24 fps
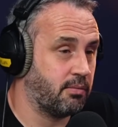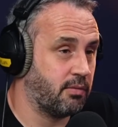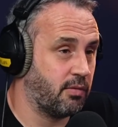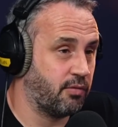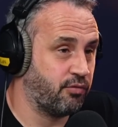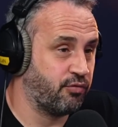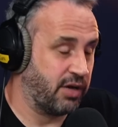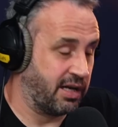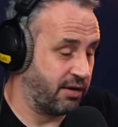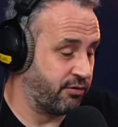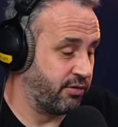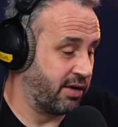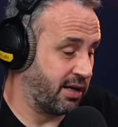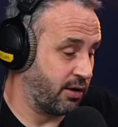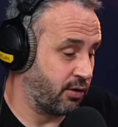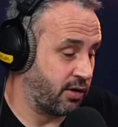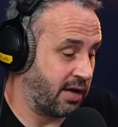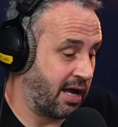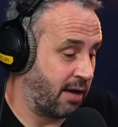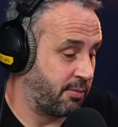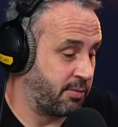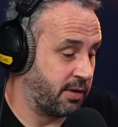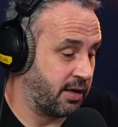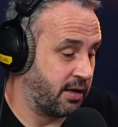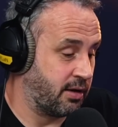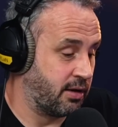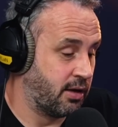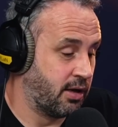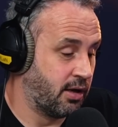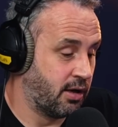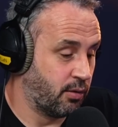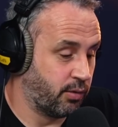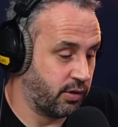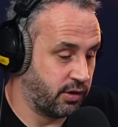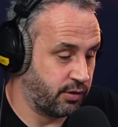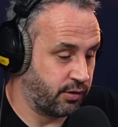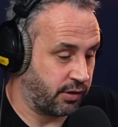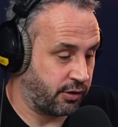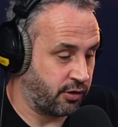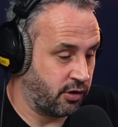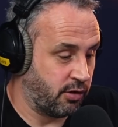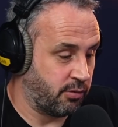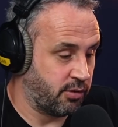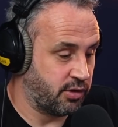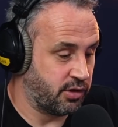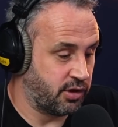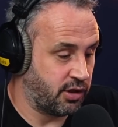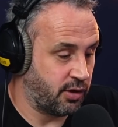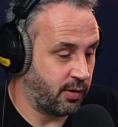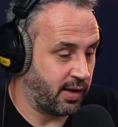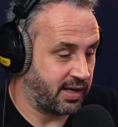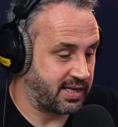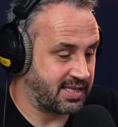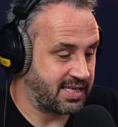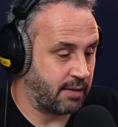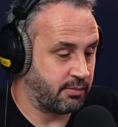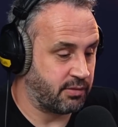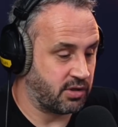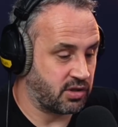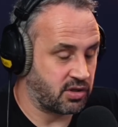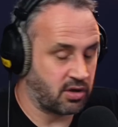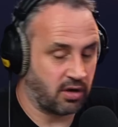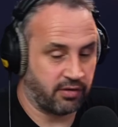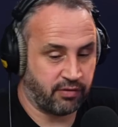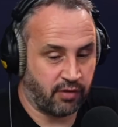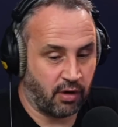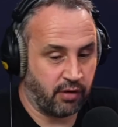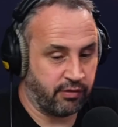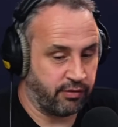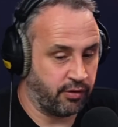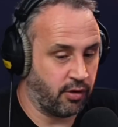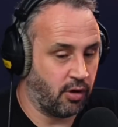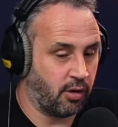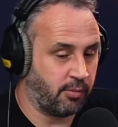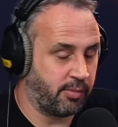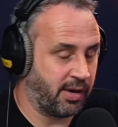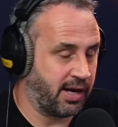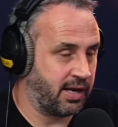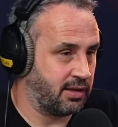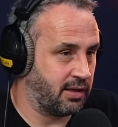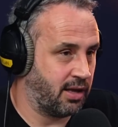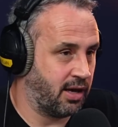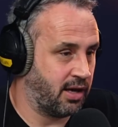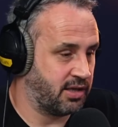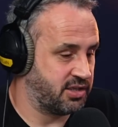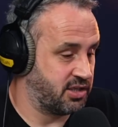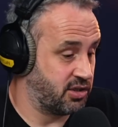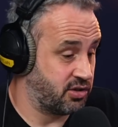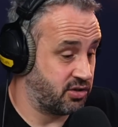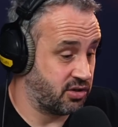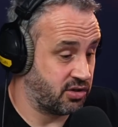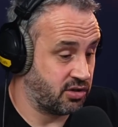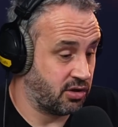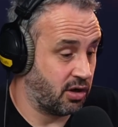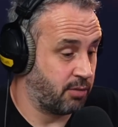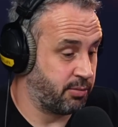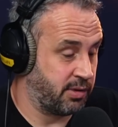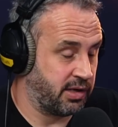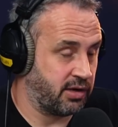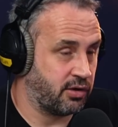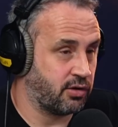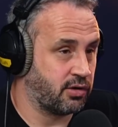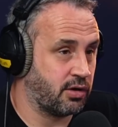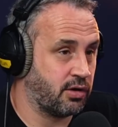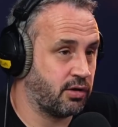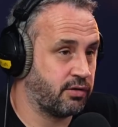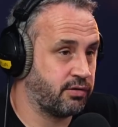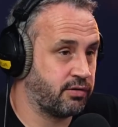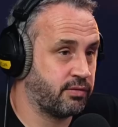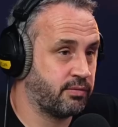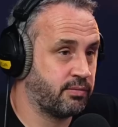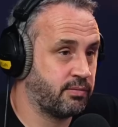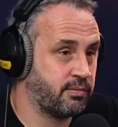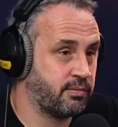Really, really unhappy with the recruitment. Do you accept that sort of overall, by and large, it's just not been good enough?